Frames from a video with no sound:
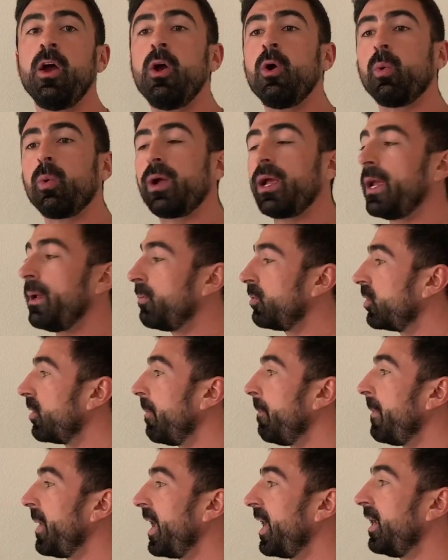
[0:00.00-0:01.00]
we're able to
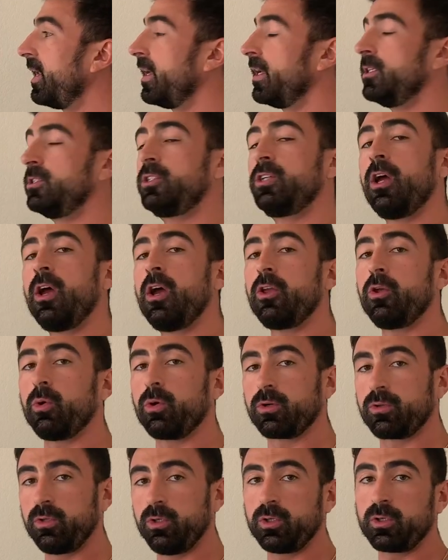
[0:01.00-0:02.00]
manage your
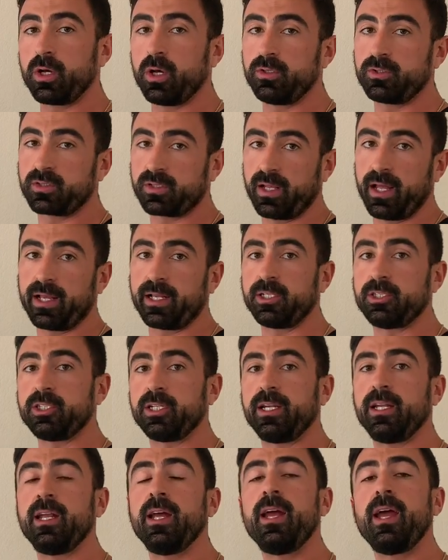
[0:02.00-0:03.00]
glucose,
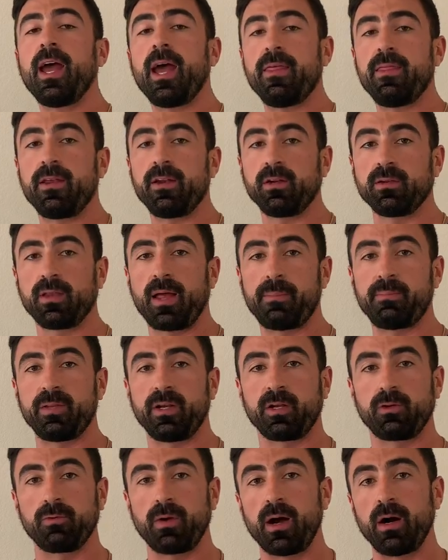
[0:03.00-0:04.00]
glycogen, and then your leptin
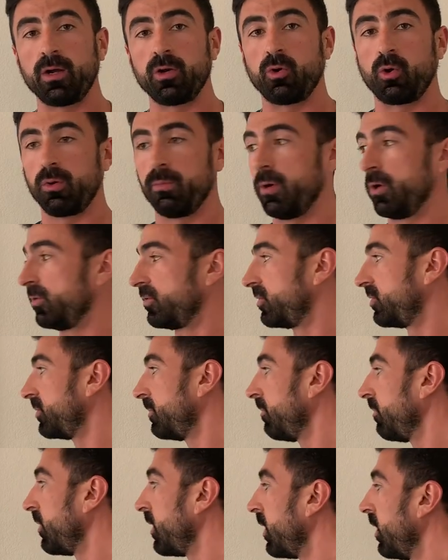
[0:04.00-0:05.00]
and ghrelin hormones.
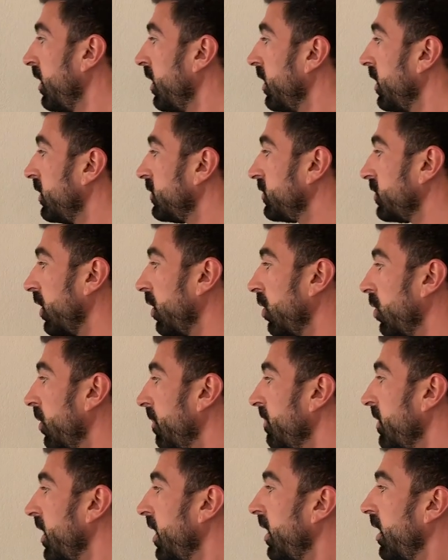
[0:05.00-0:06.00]
So
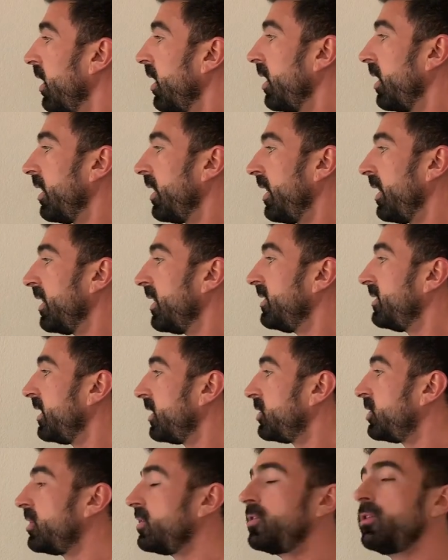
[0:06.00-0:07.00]
in
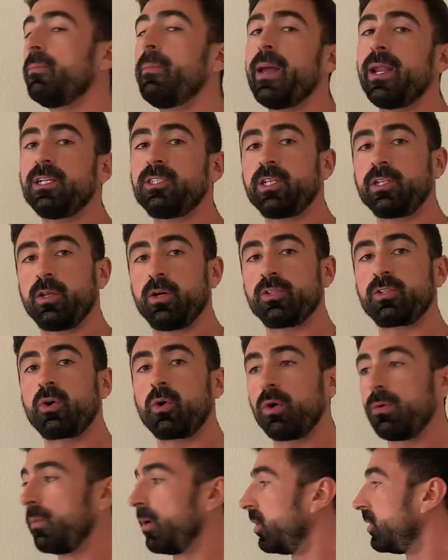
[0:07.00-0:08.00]
addition to managing those
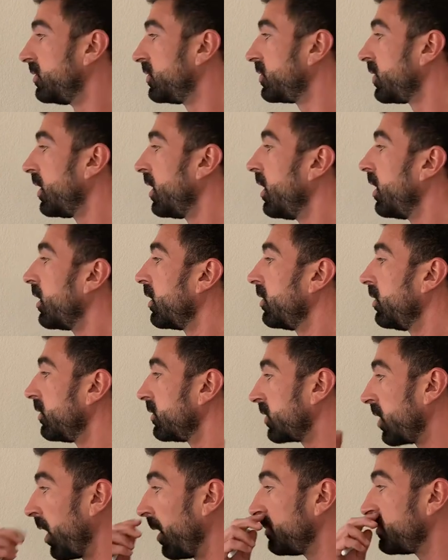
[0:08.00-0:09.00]
hormones,
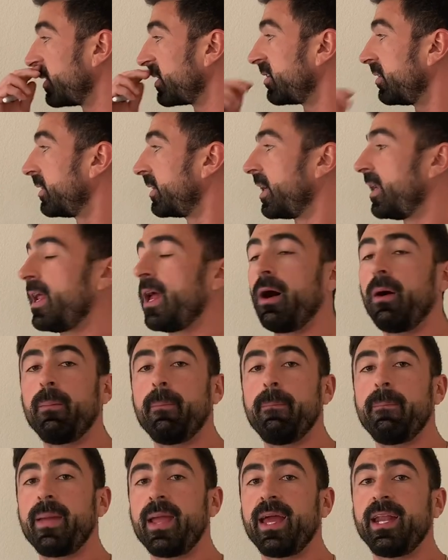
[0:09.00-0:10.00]
carb cycling can help
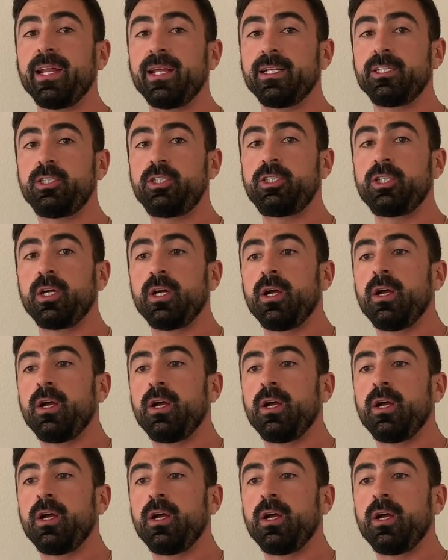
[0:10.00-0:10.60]
manage